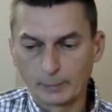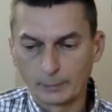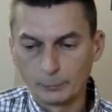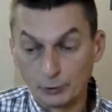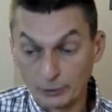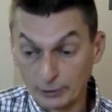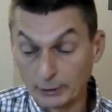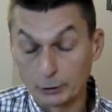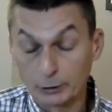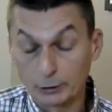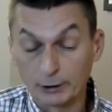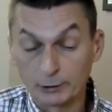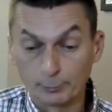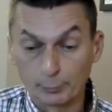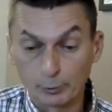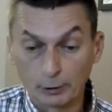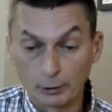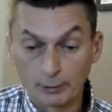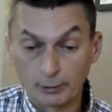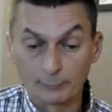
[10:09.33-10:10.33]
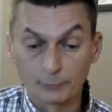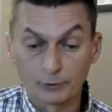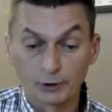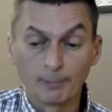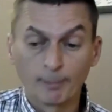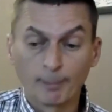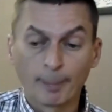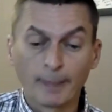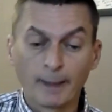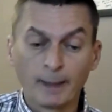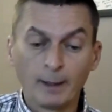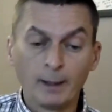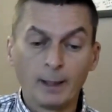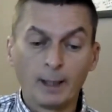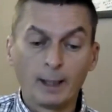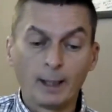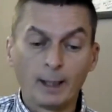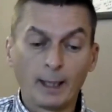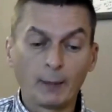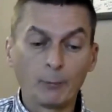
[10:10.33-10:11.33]
music education programs.
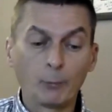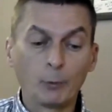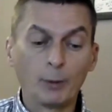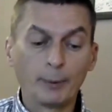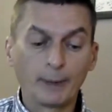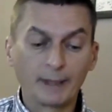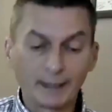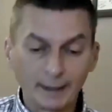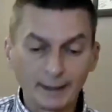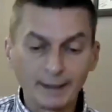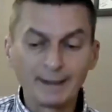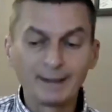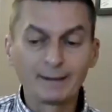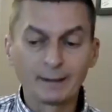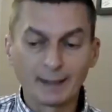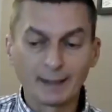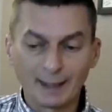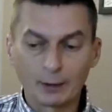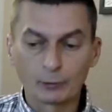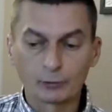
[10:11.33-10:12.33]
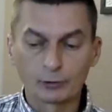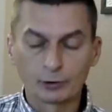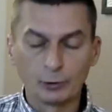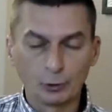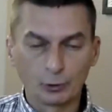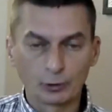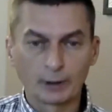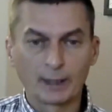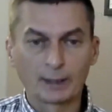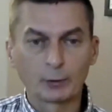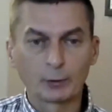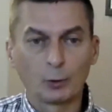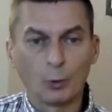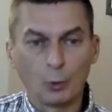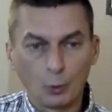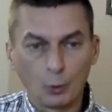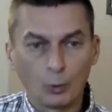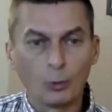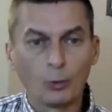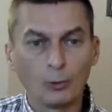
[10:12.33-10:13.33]
And we're beginning now to look at
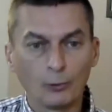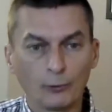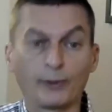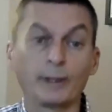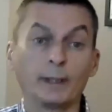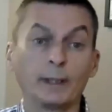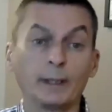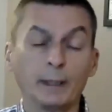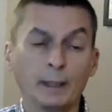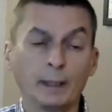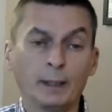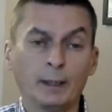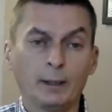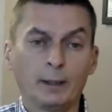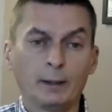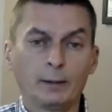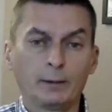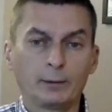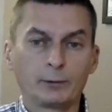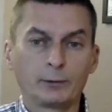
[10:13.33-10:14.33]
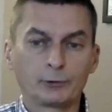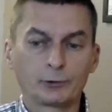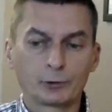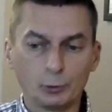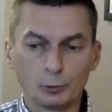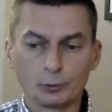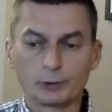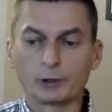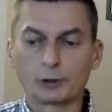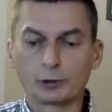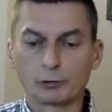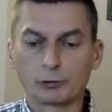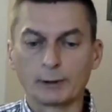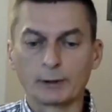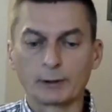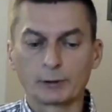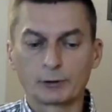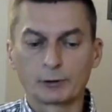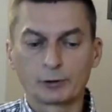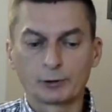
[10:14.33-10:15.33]
all the school
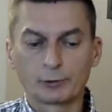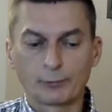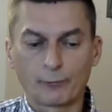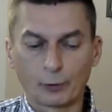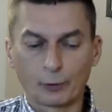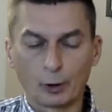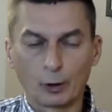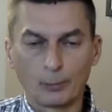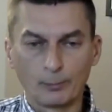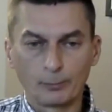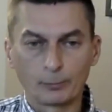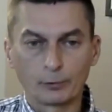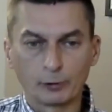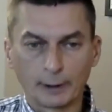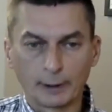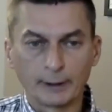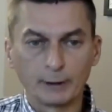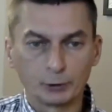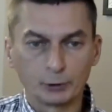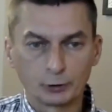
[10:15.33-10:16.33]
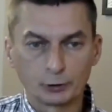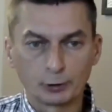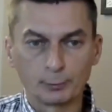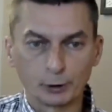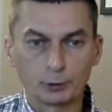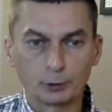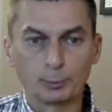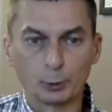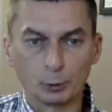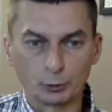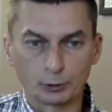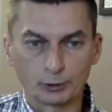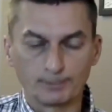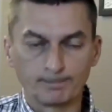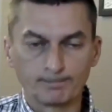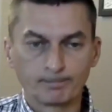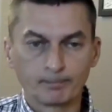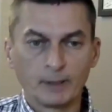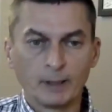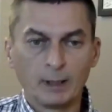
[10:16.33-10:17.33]
districts from Greenwich to Bridgeport.
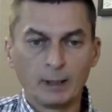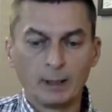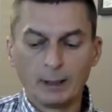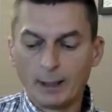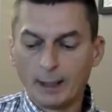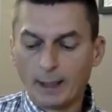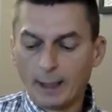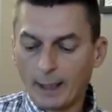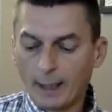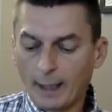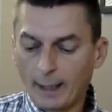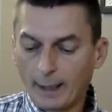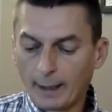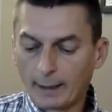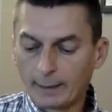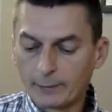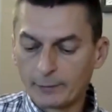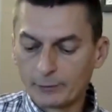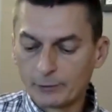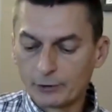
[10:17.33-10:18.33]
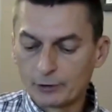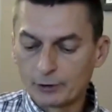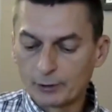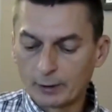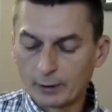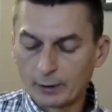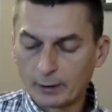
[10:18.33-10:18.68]
And